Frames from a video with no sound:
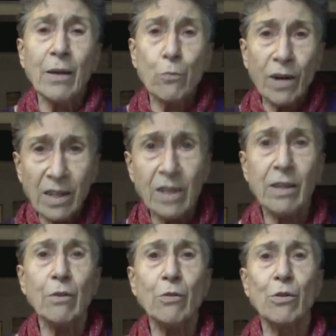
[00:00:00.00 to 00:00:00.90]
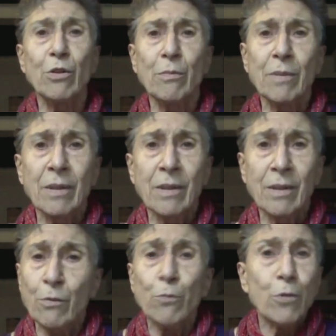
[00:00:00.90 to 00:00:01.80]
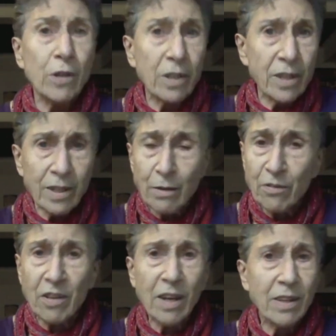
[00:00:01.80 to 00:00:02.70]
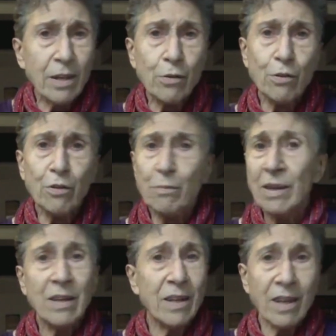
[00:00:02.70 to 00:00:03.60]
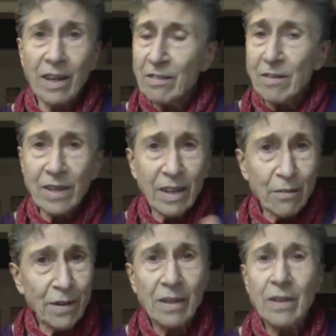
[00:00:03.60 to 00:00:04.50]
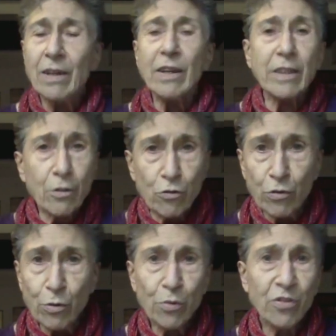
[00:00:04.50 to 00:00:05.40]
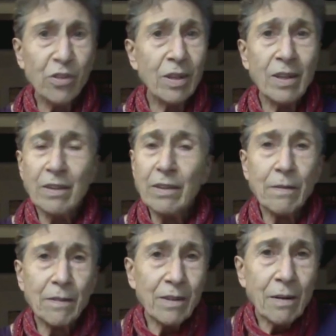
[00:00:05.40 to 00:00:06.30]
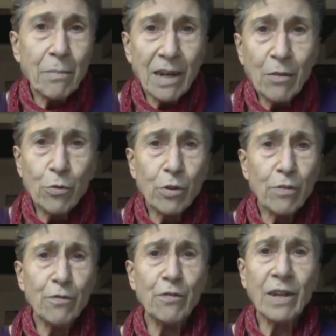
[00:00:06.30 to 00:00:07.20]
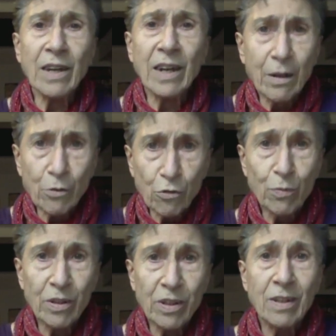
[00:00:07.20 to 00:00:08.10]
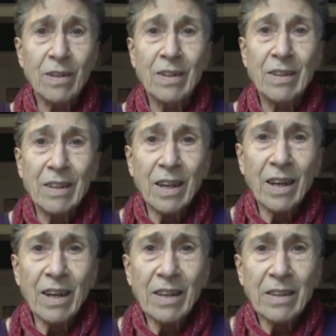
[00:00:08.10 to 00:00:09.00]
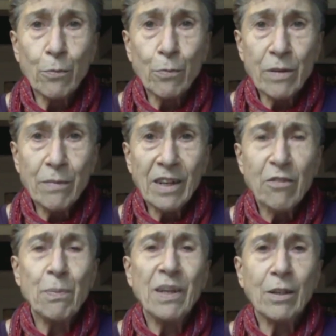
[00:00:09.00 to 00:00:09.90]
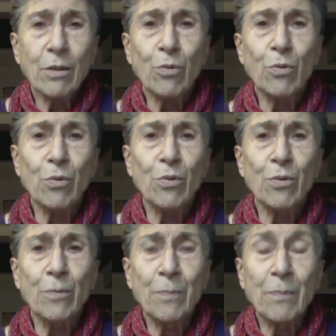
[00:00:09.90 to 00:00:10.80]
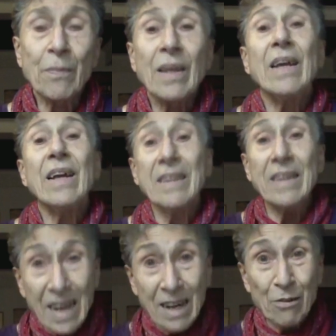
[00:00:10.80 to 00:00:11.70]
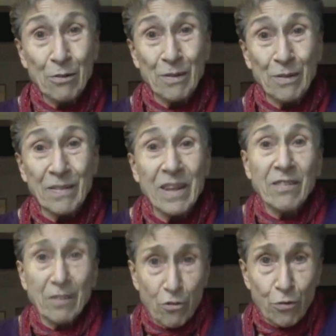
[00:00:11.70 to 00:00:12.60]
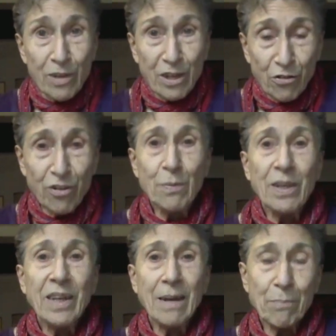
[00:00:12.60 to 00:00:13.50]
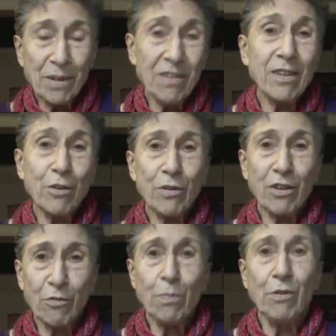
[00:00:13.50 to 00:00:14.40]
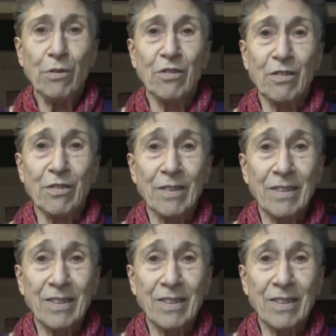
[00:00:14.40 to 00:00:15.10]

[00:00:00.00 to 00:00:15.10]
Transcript: and one in the home. Working outside the home has never reduced the amount of housework the women expected to do. And now that situation has become particularly explosive,